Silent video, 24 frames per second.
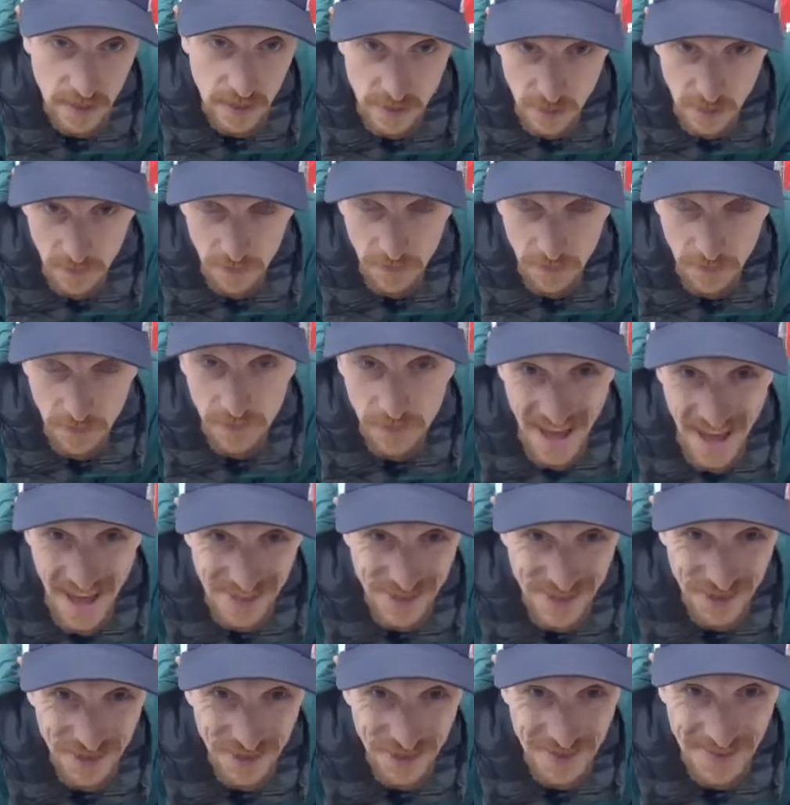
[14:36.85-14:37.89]
So the
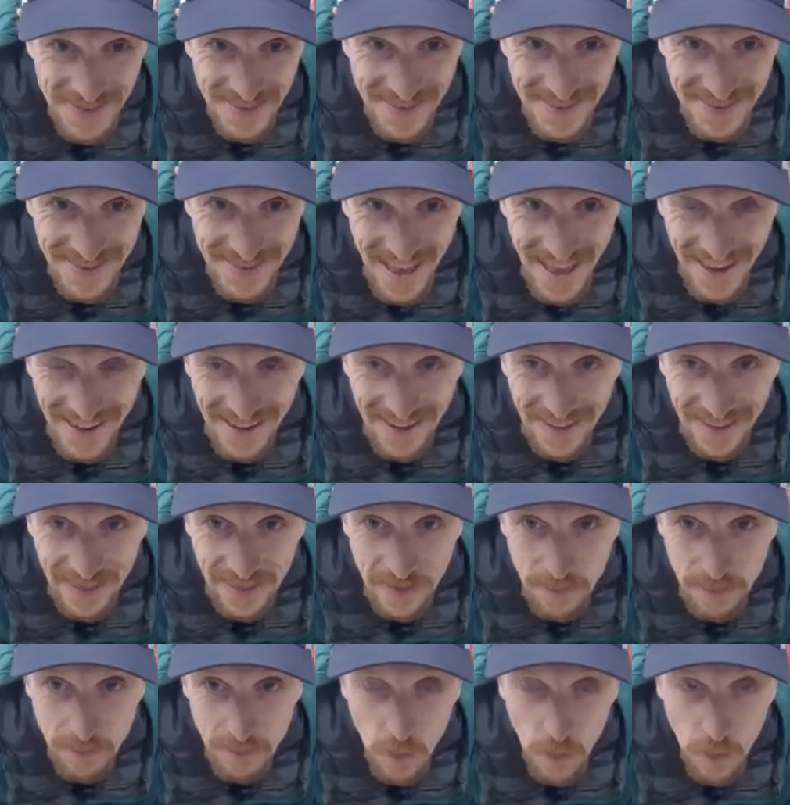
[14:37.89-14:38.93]
faster the set,
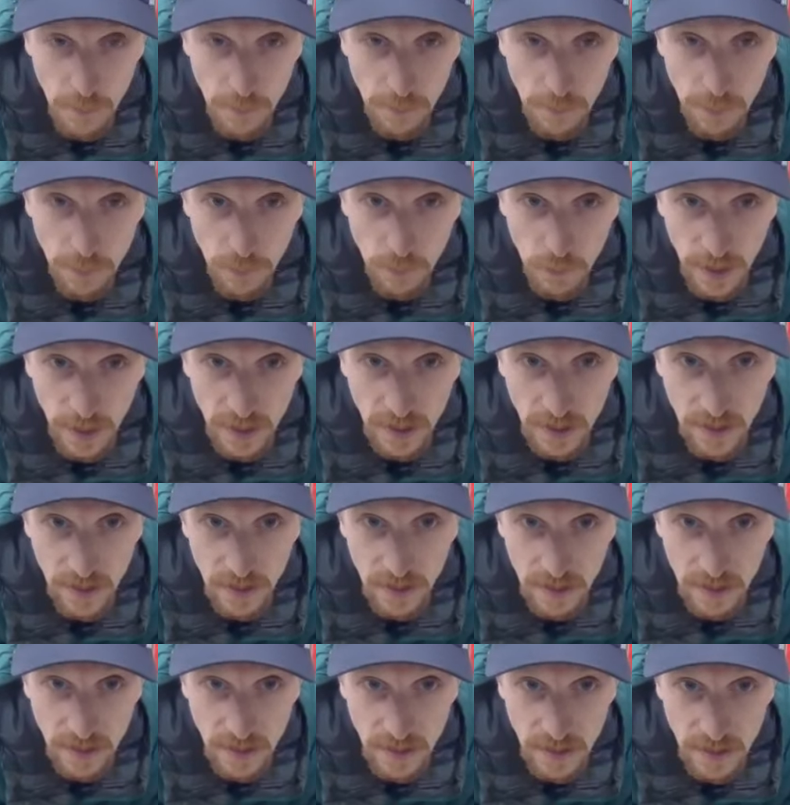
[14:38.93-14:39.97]
the more
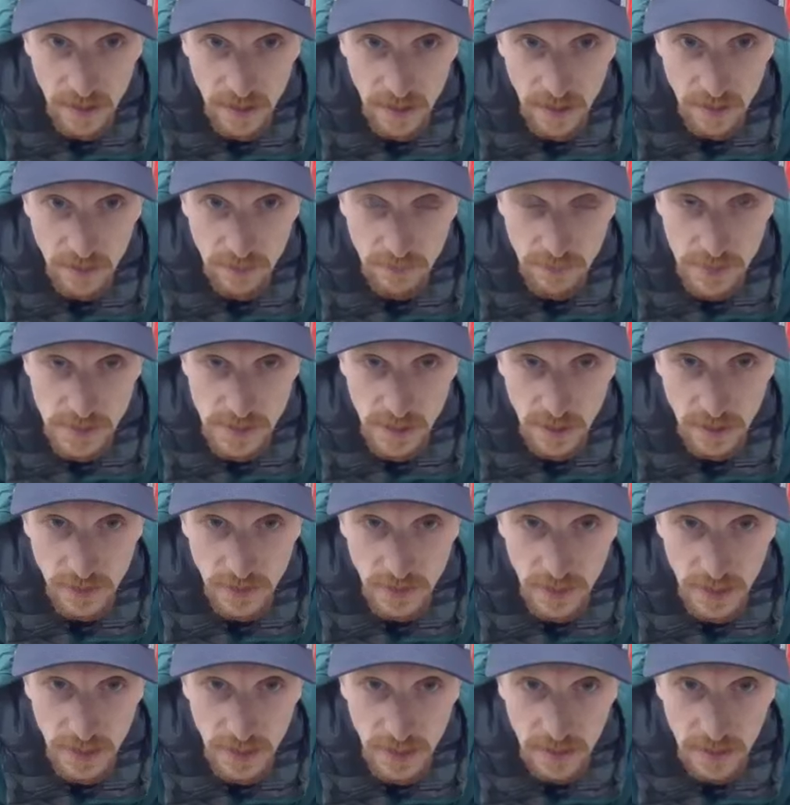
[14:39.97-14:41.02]
brittle the
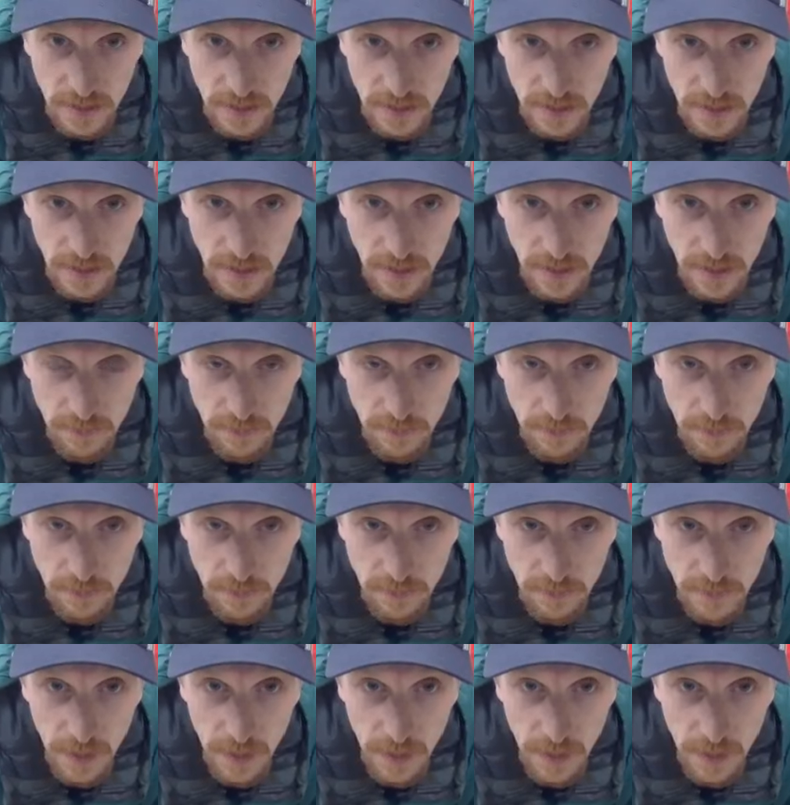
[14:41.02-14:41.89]
resulting um,